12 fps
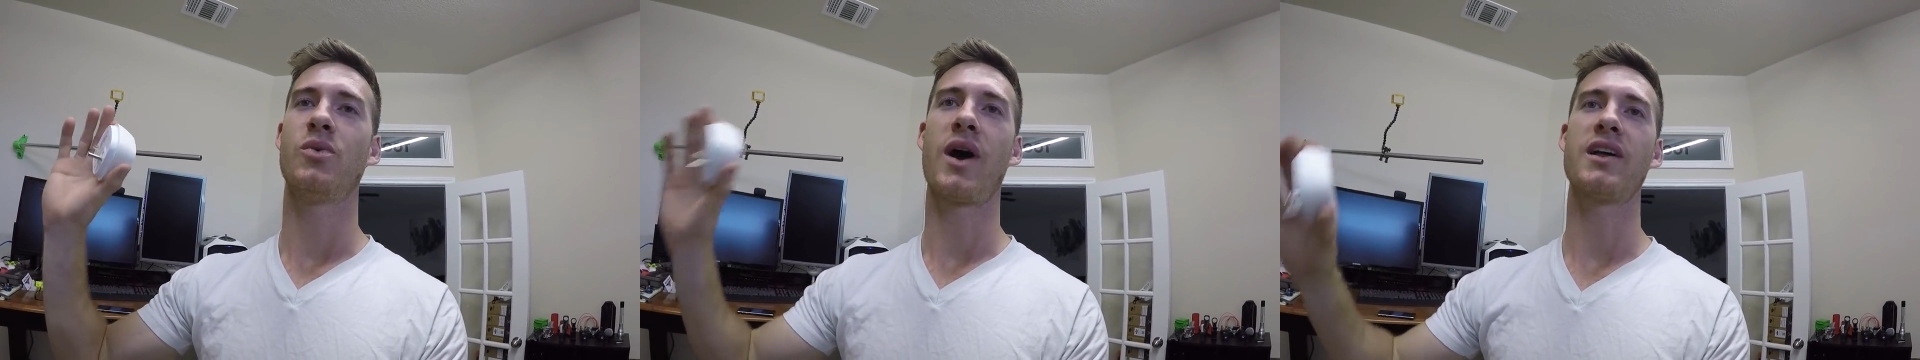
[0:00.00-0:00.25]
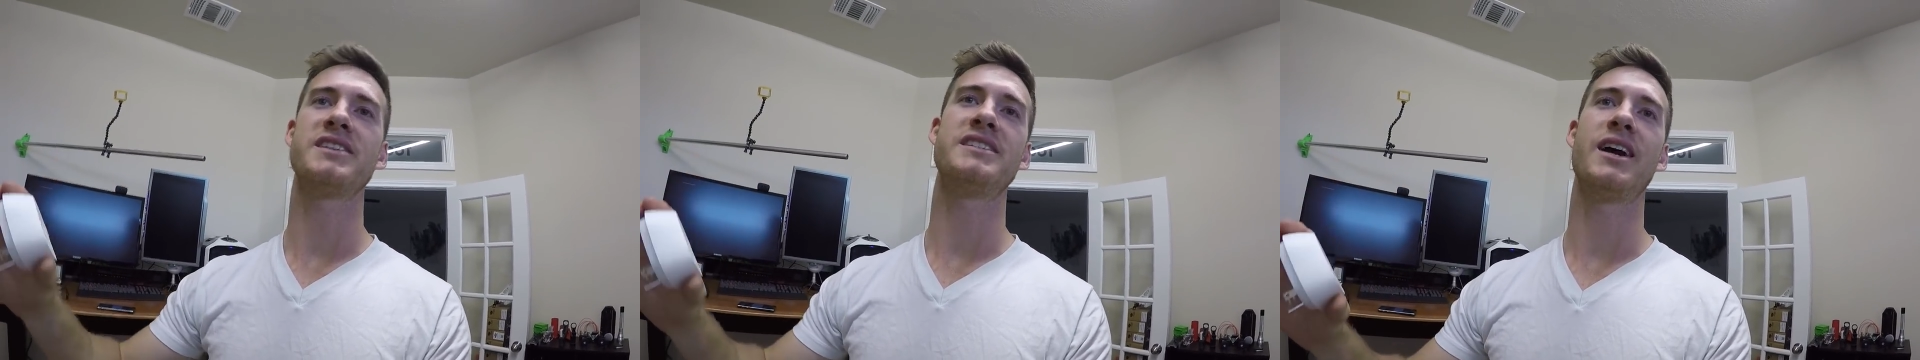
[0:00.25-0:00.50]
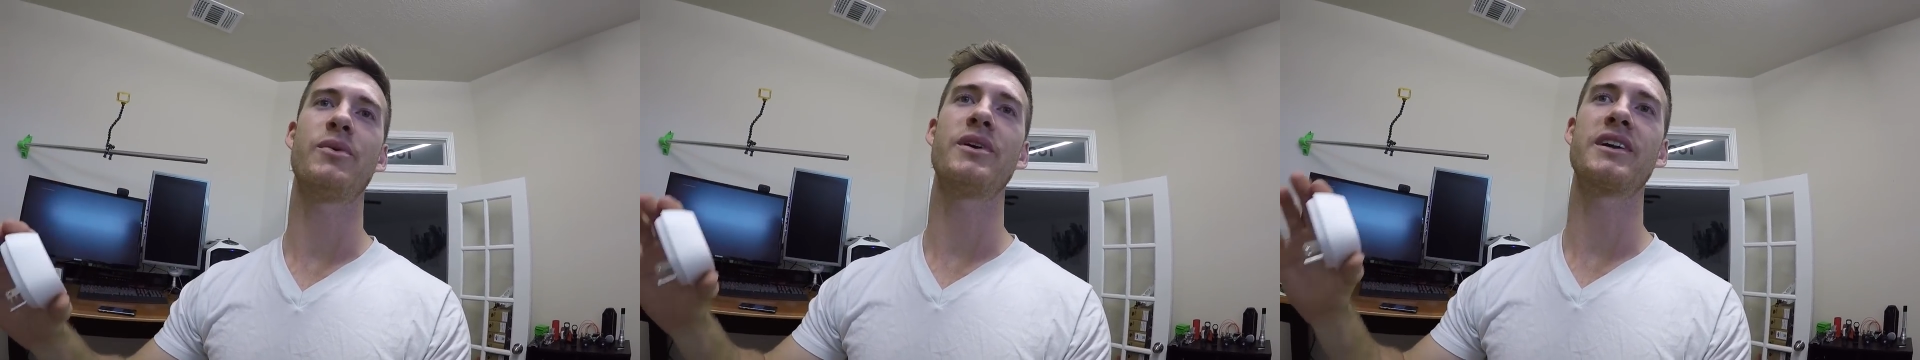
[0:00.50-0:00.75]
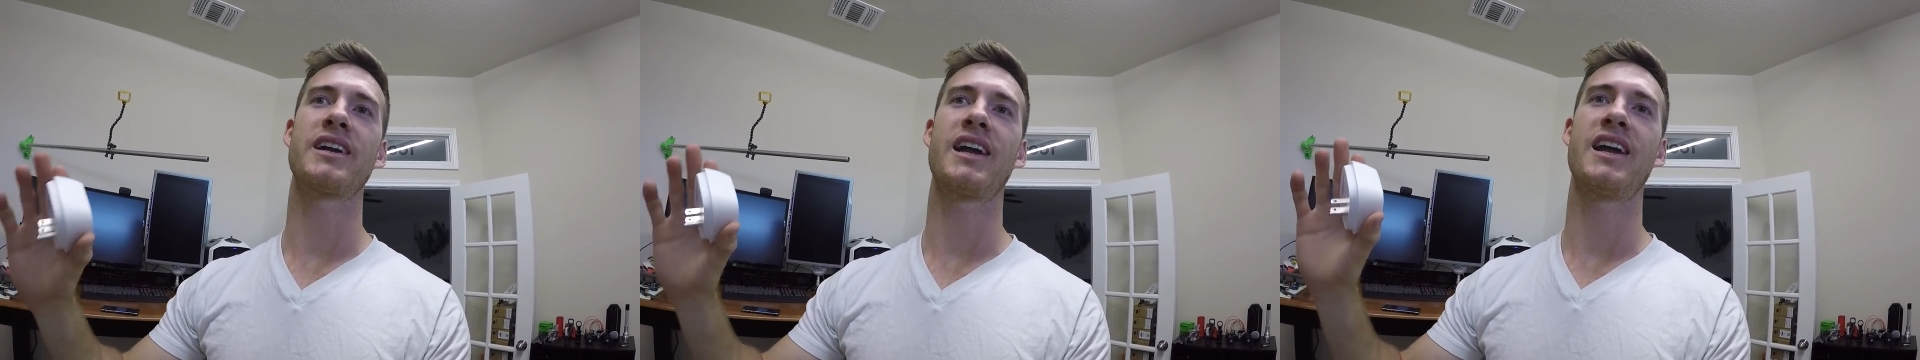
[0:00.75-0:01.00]
wireless
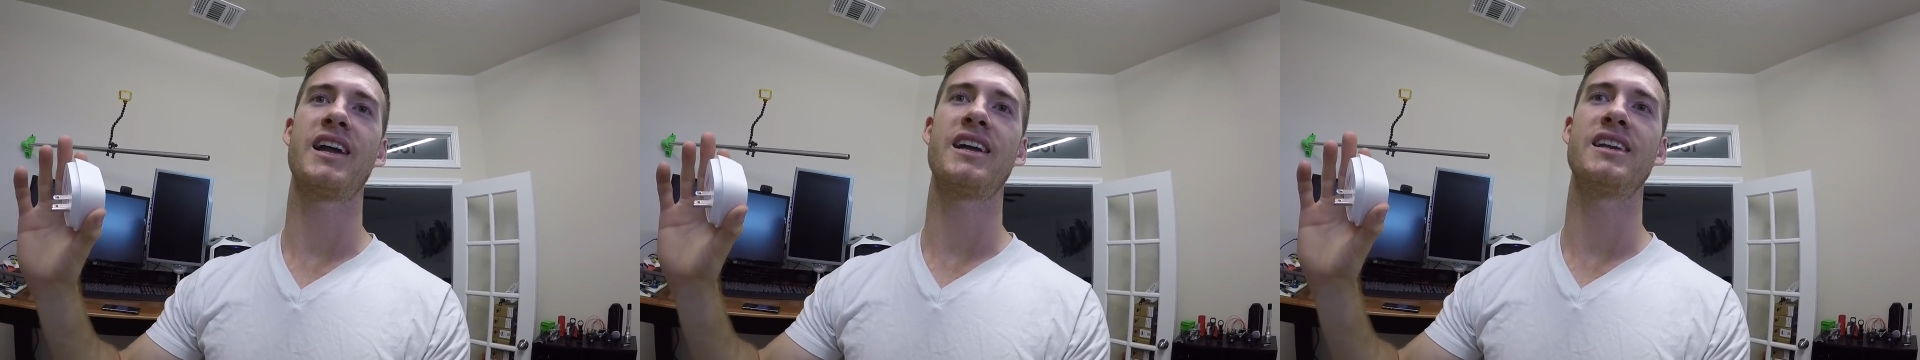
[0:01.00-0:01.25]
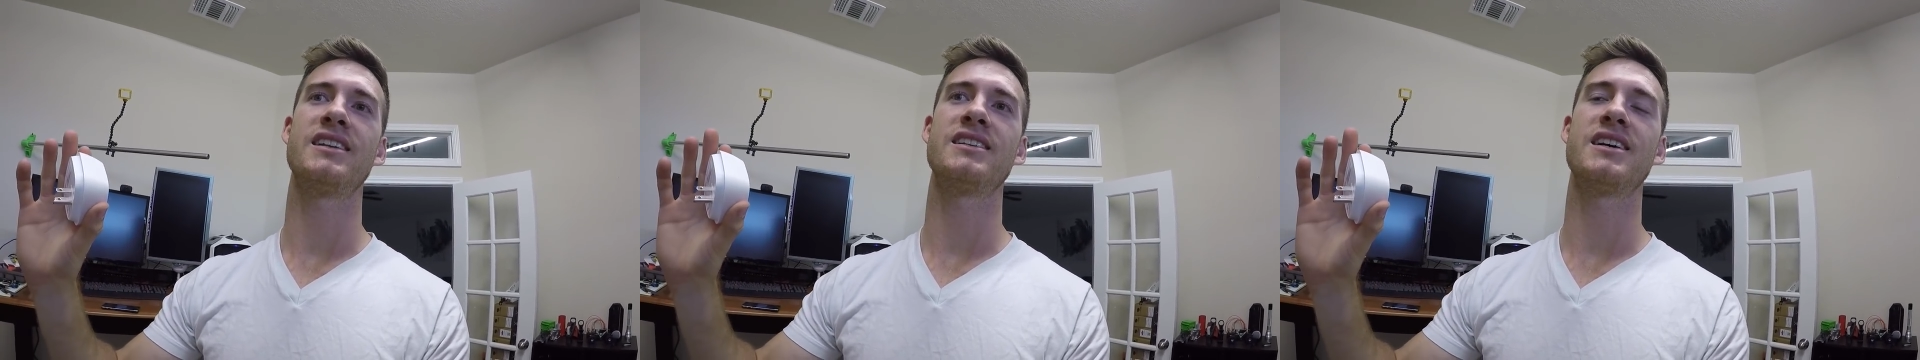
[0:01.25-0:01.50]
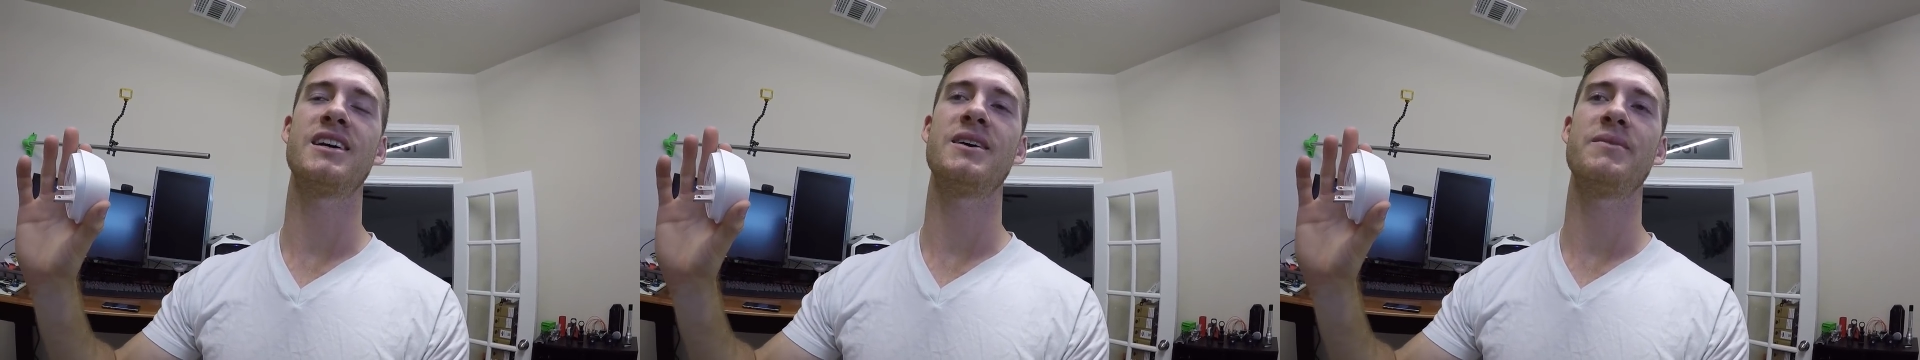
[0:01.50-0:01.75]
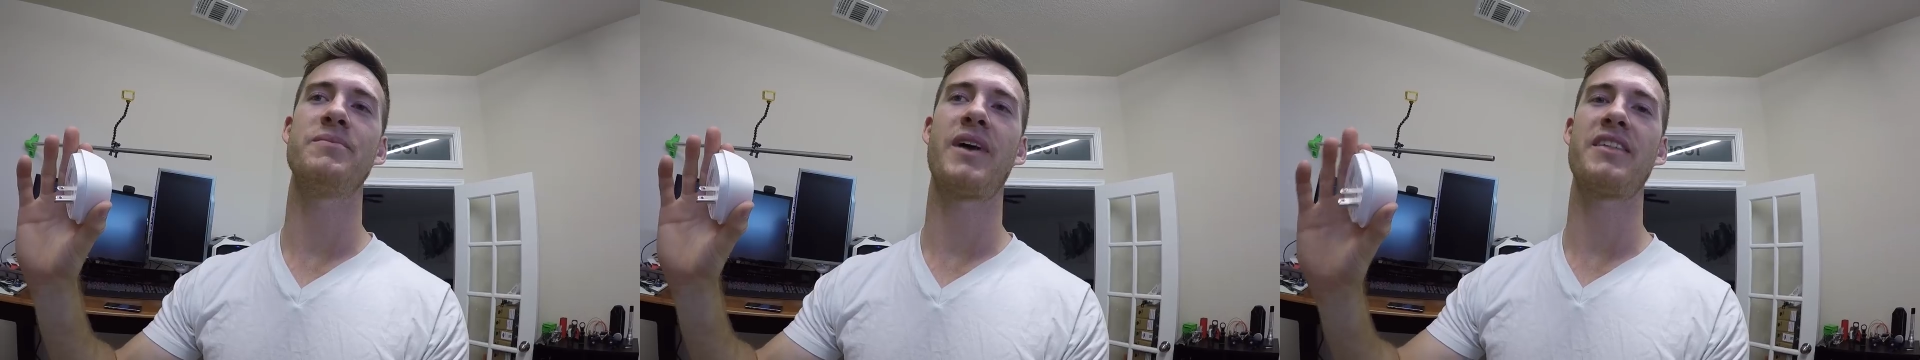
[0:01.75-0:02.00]
network, and
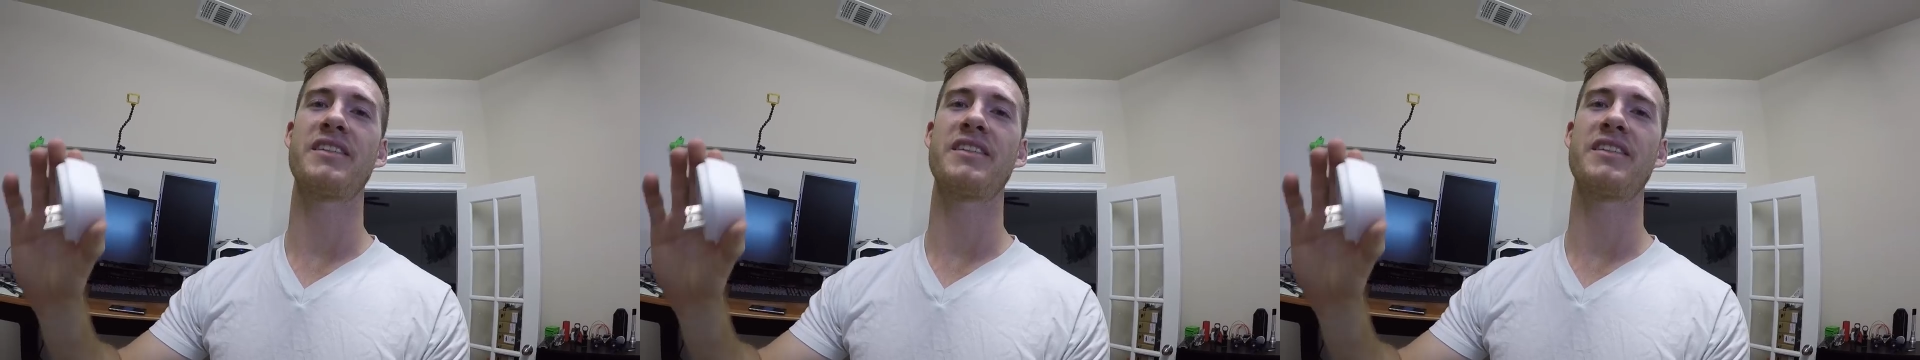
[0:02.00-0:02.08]
um, I